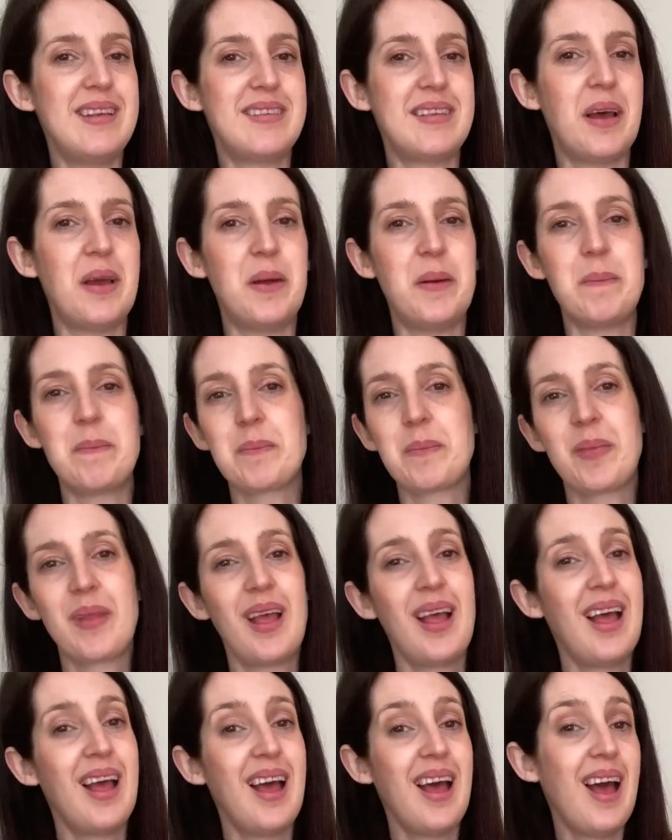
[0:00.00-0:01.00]
So
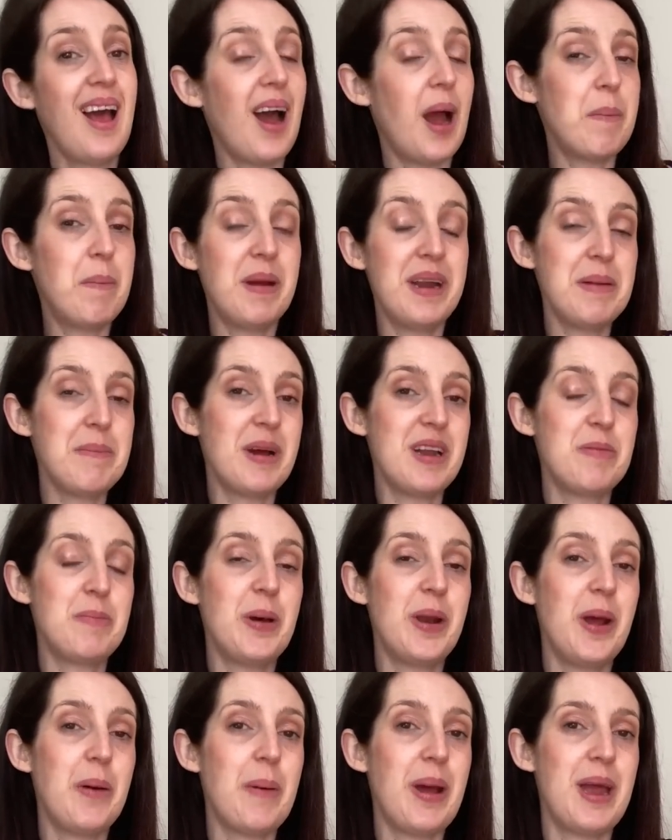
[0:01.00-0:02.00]
I pretty much
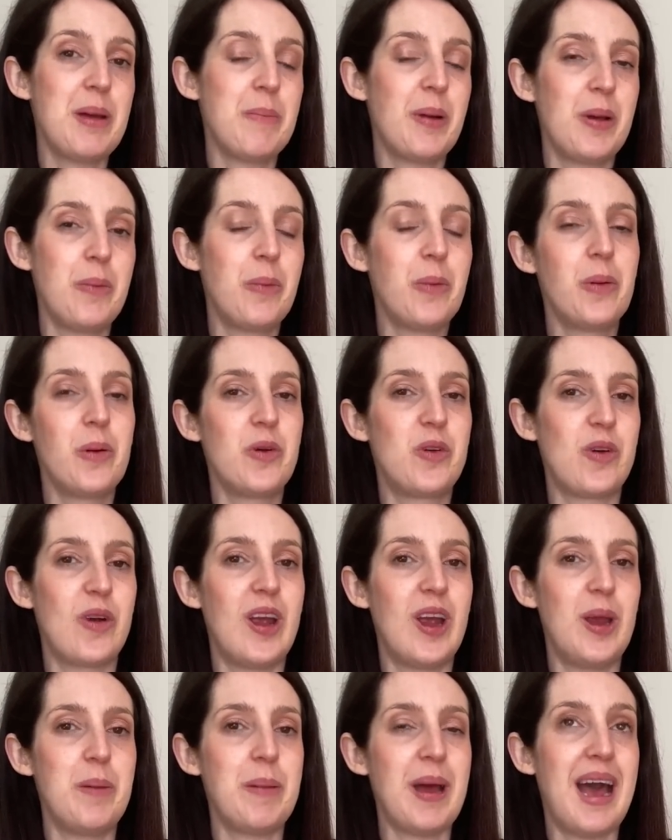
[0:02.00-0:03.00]
put it away in my
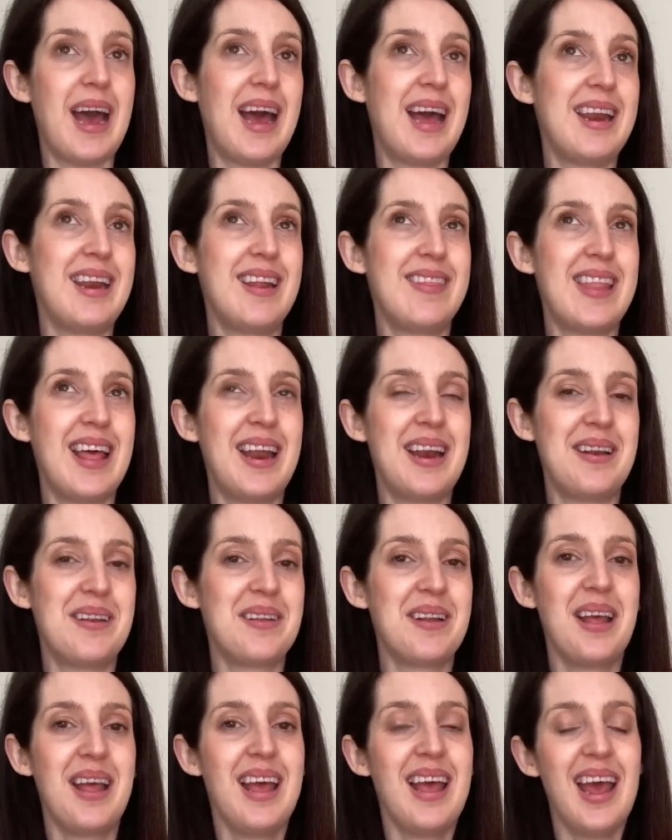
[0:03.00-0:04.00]
wardrobe and
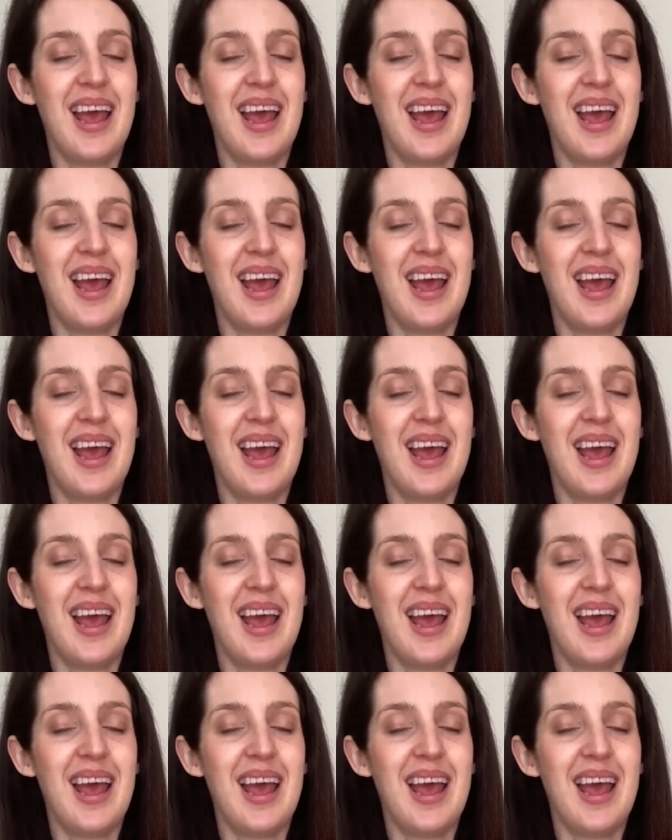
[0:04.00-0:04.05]
then